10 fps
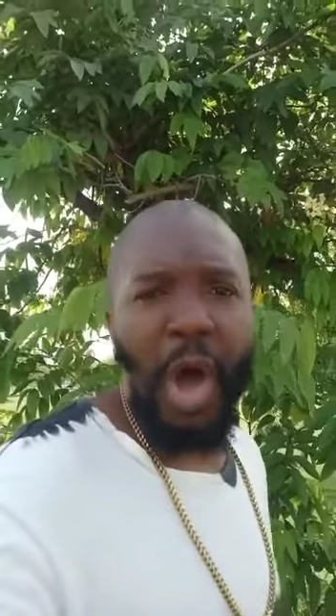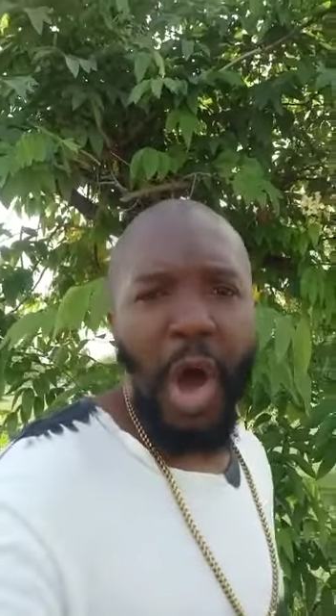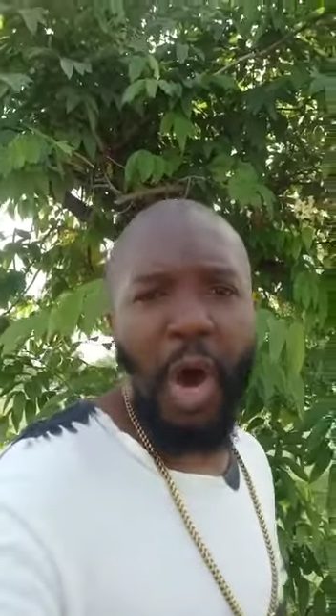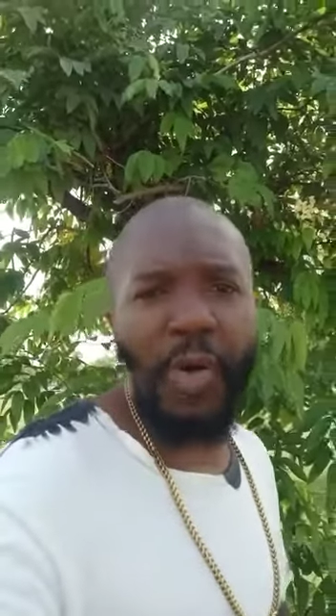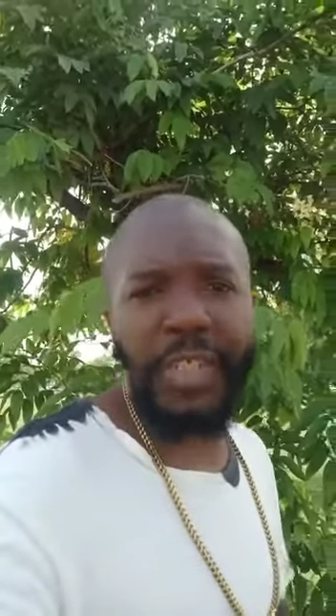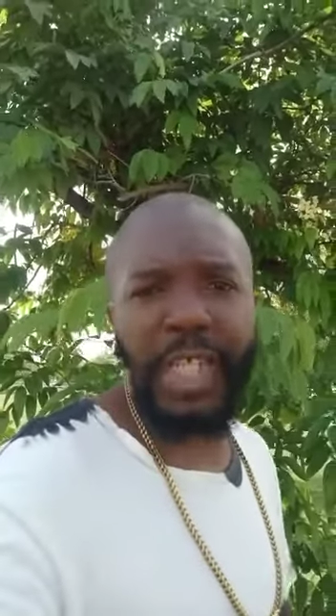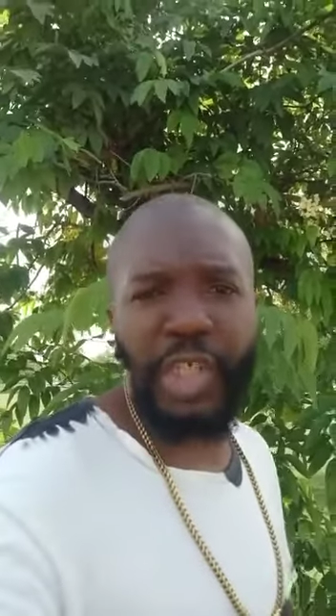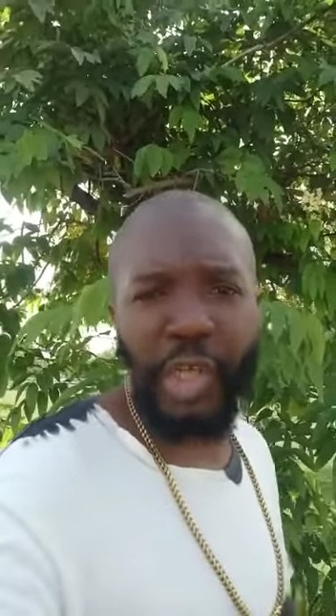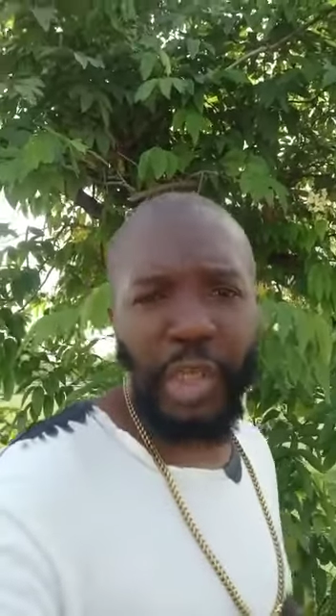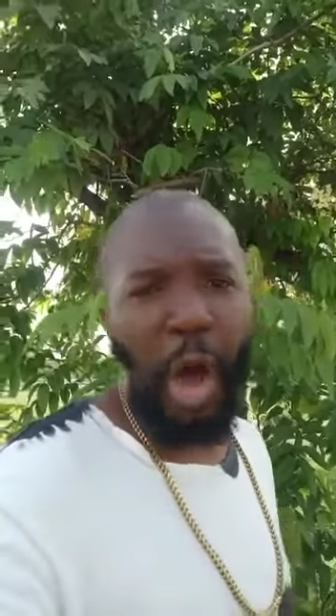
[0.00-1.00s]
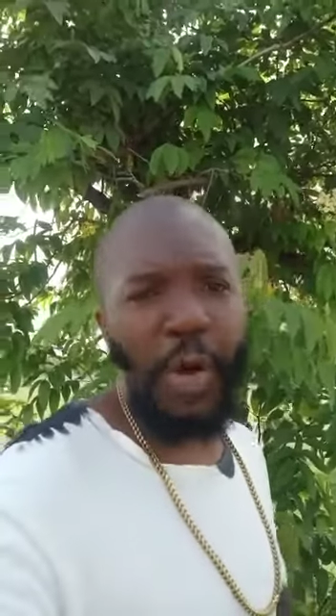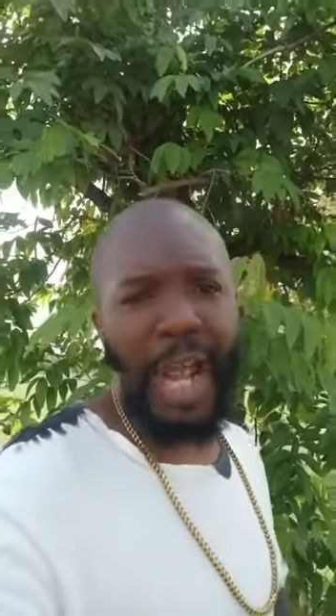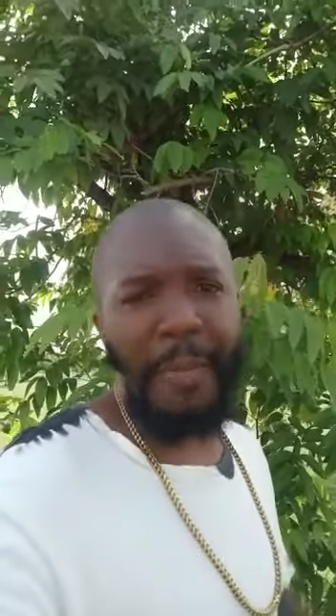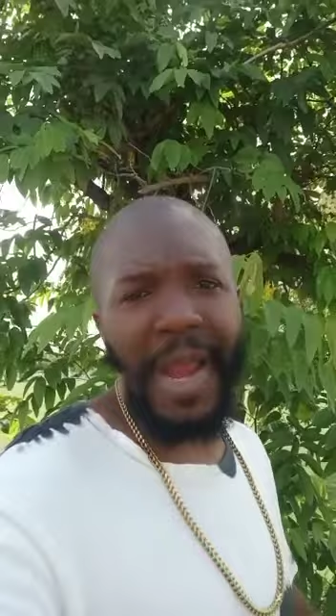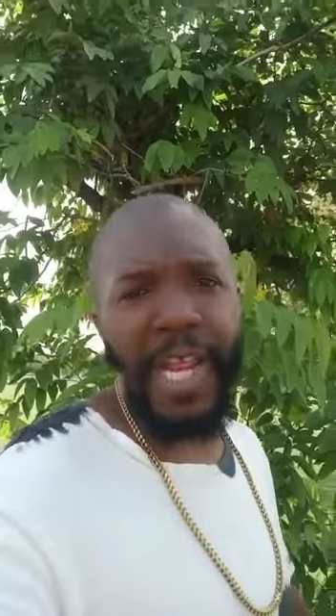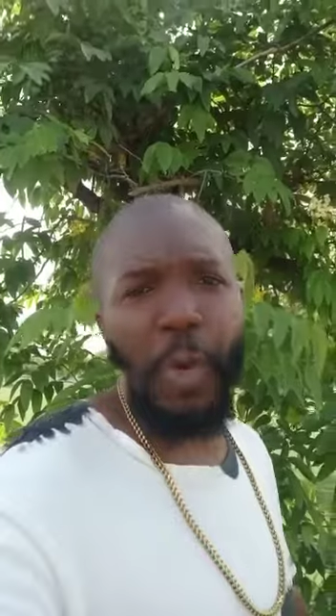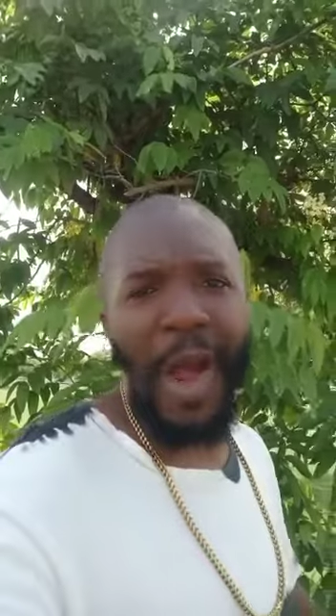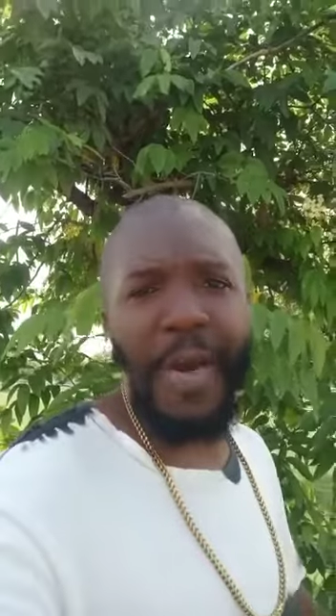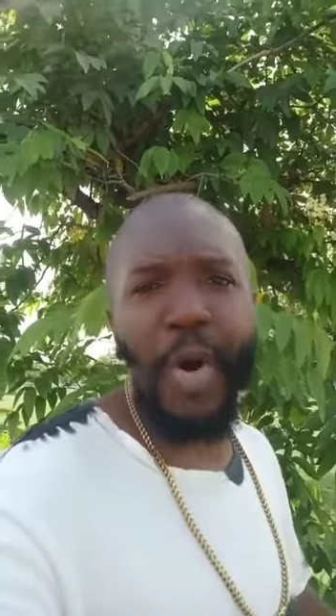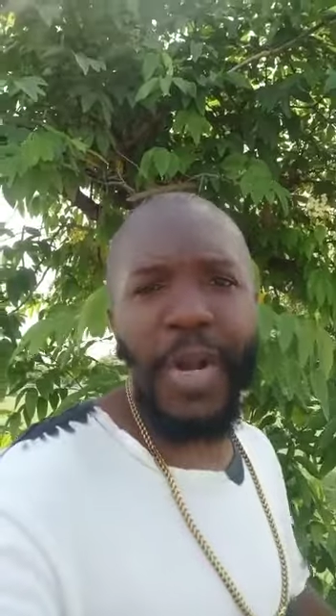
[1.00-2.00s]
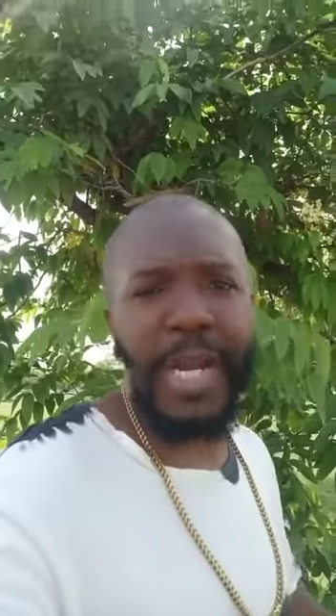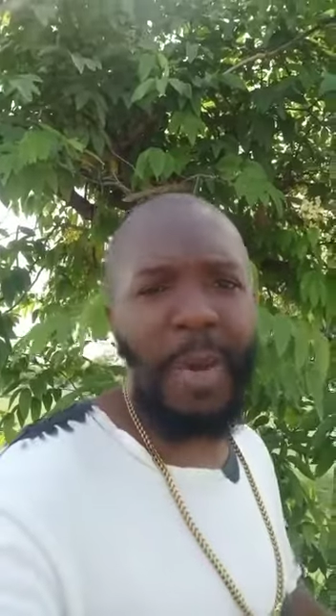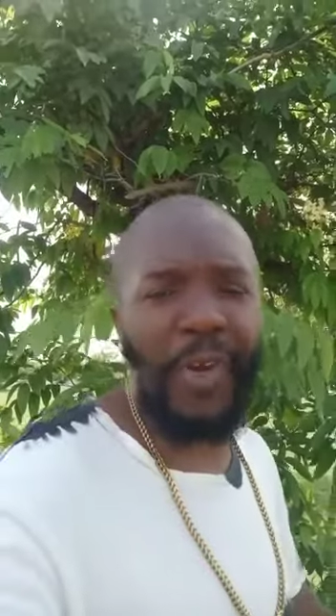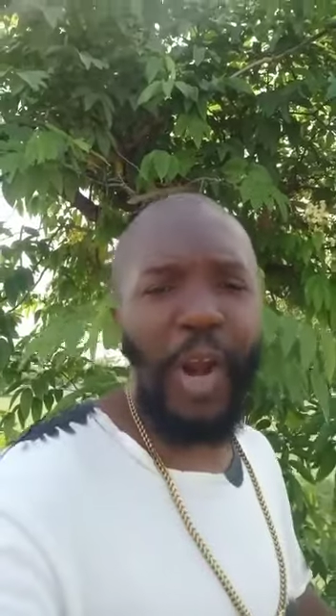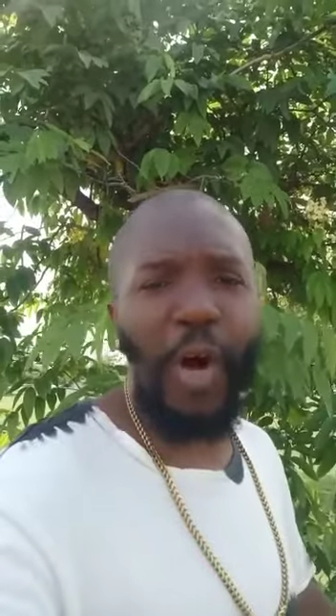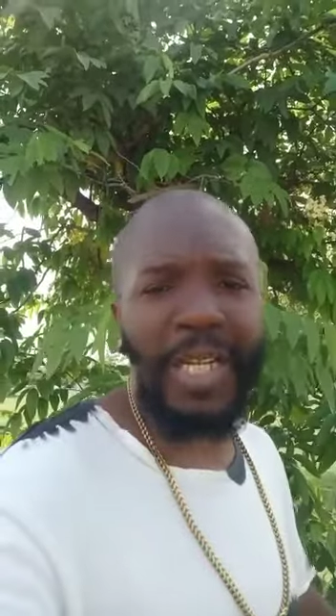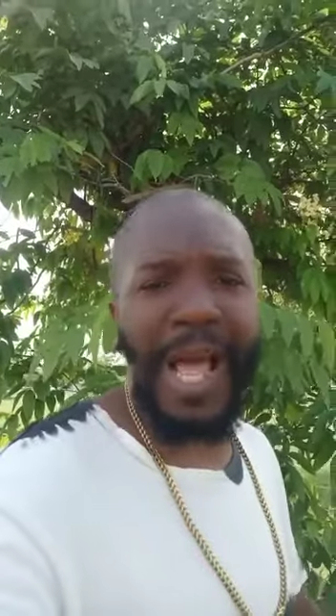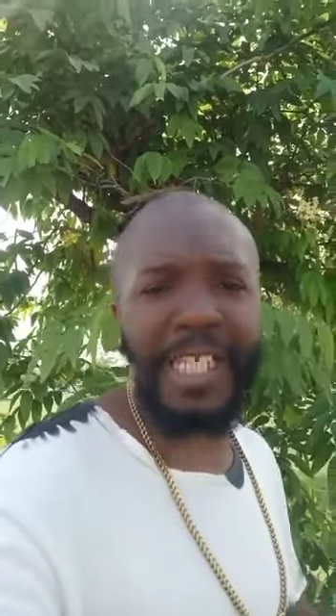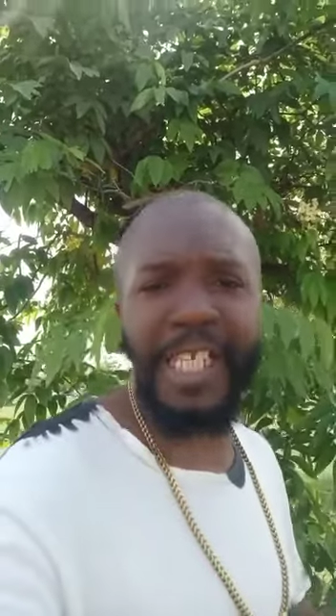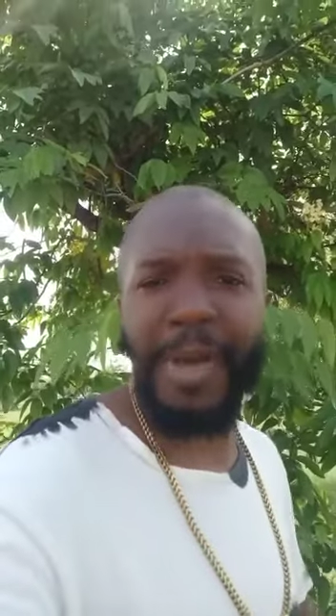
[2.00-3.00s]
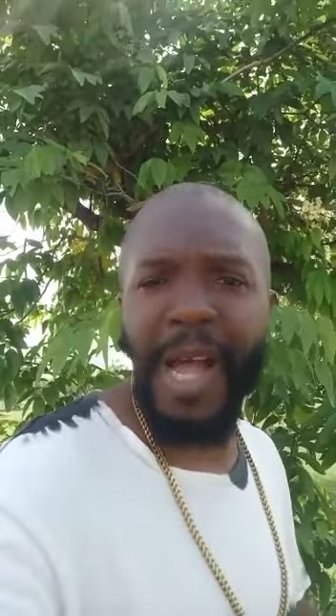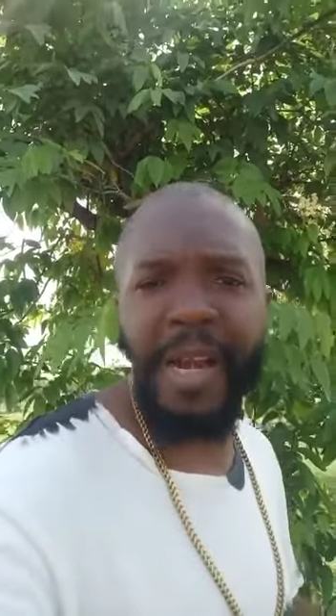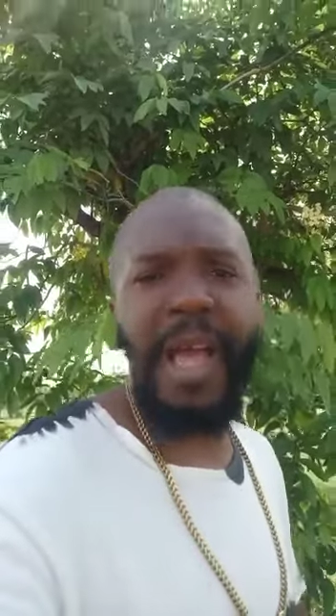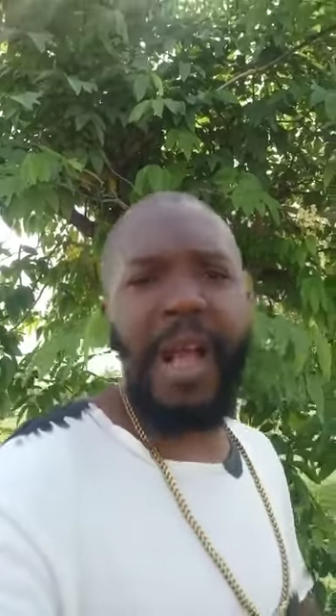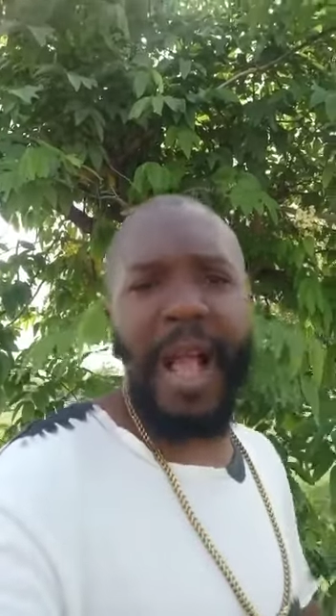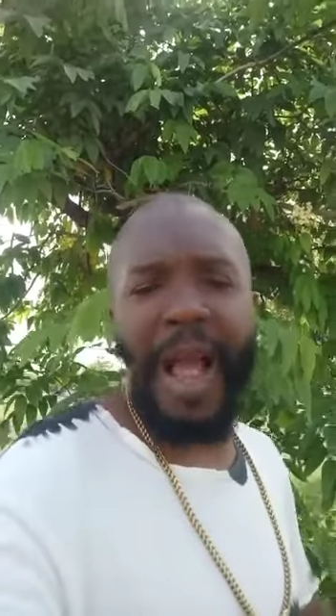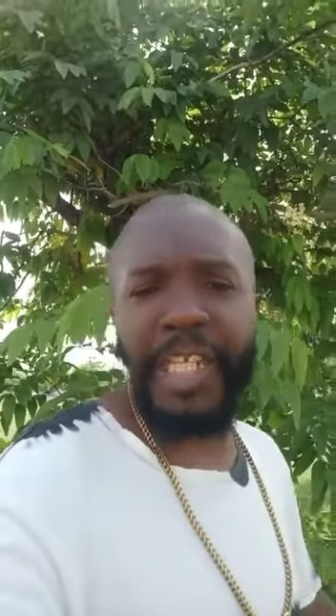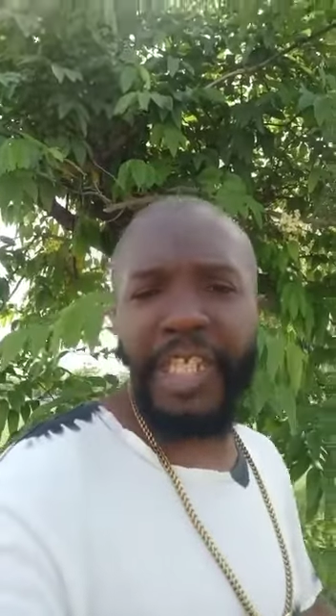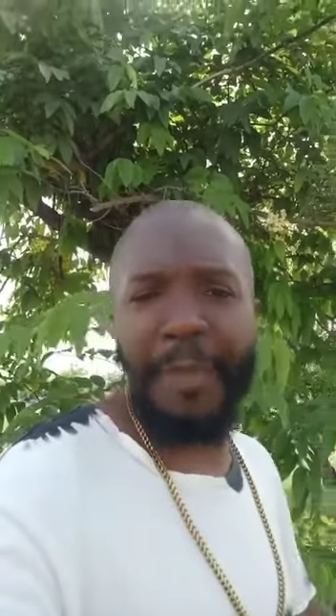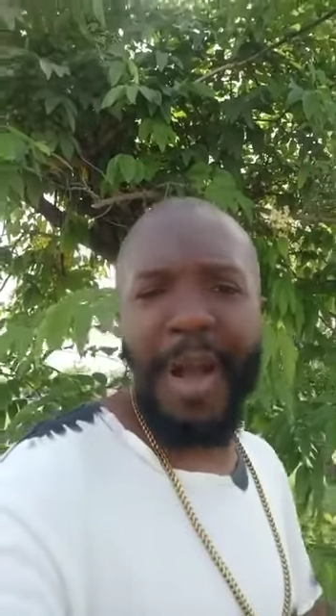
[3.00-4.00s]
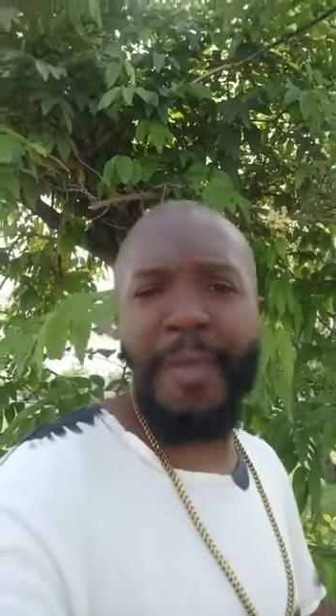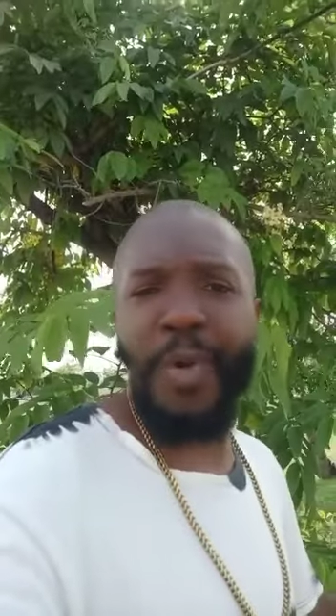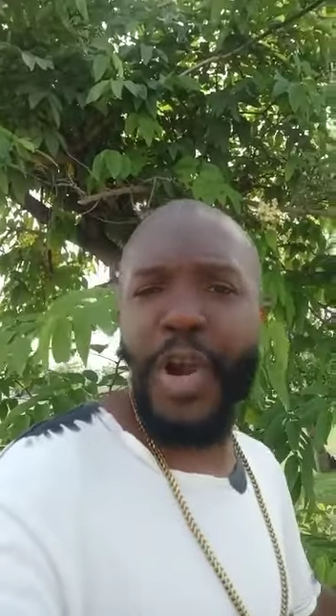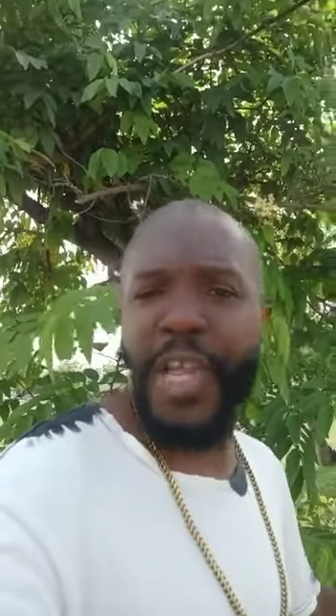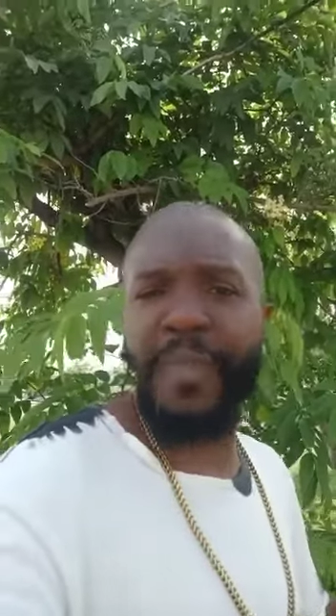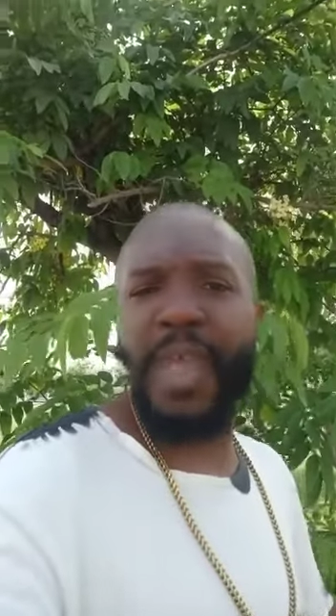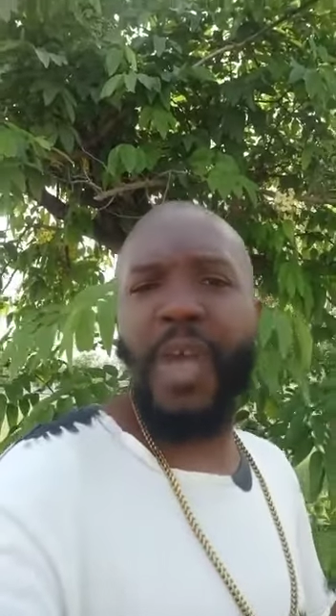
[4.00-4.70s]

Housing just out and many one money them for low taxi man. Ganja man money.